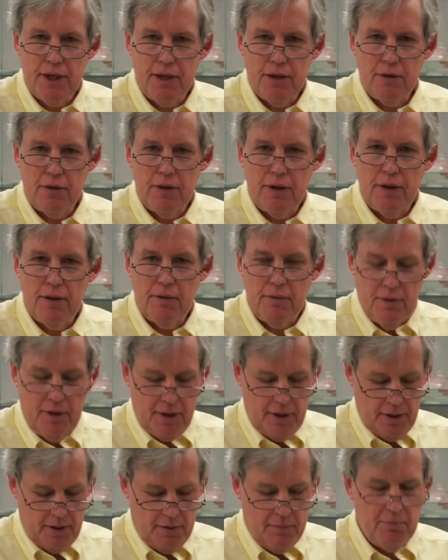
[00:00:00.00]
that it
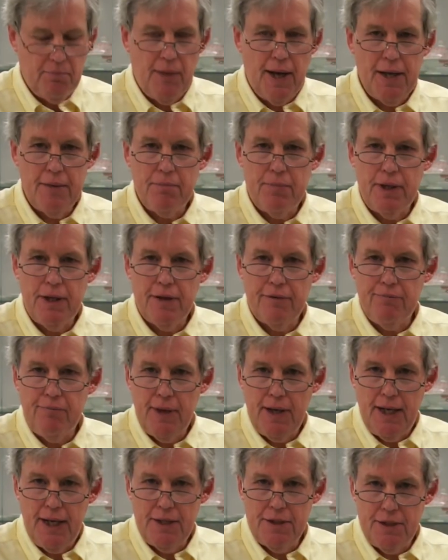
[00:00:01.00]
might be of
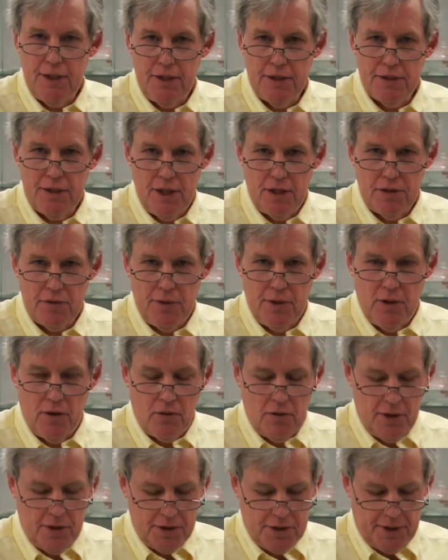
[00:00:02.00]
mid-18th century
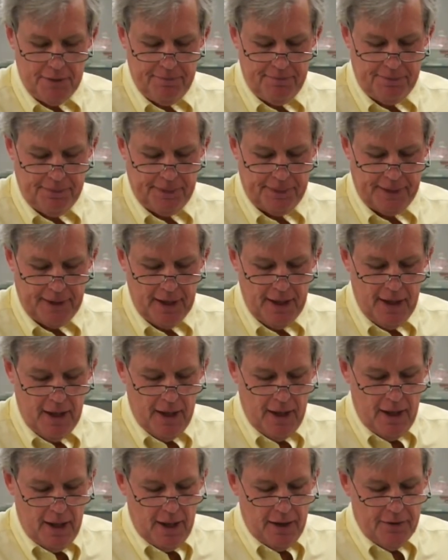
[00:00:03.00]
origin.
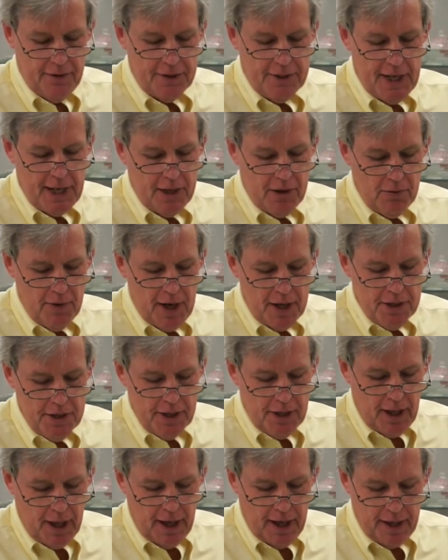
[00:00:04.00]
The
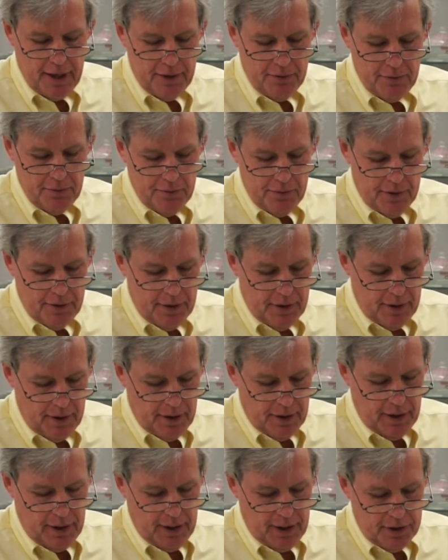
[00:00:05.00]
decoration on it
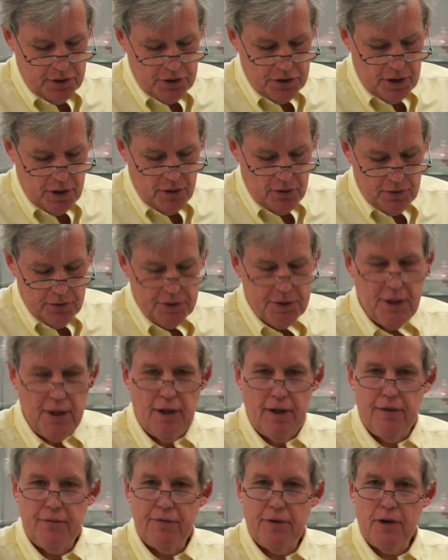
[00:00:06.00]
shows
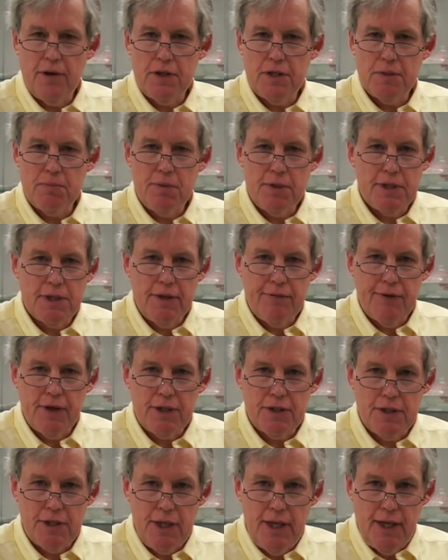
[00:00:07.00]
a very
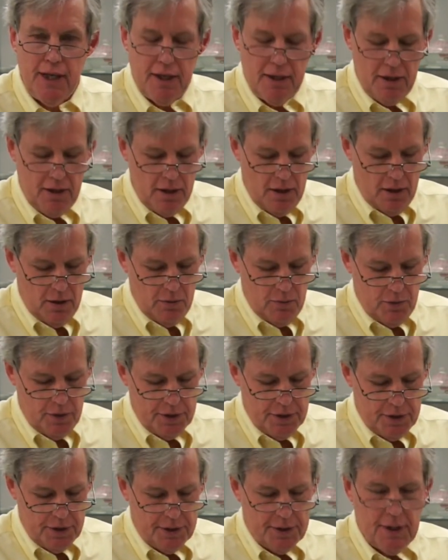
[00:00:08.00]
specific scene,
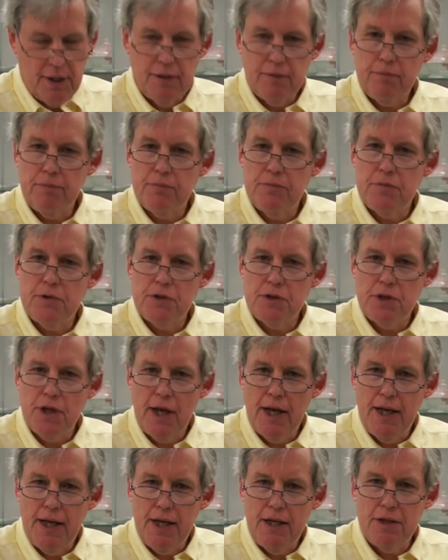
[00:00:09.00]
which is a
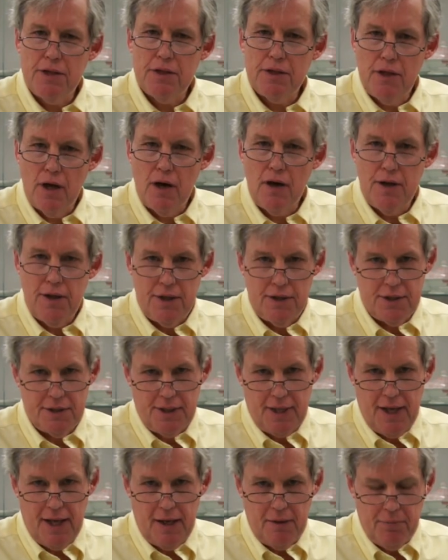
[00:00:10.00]
Chinese
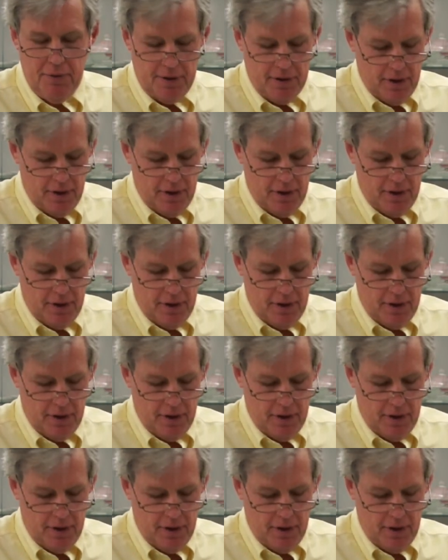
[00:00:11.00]
gardenscape.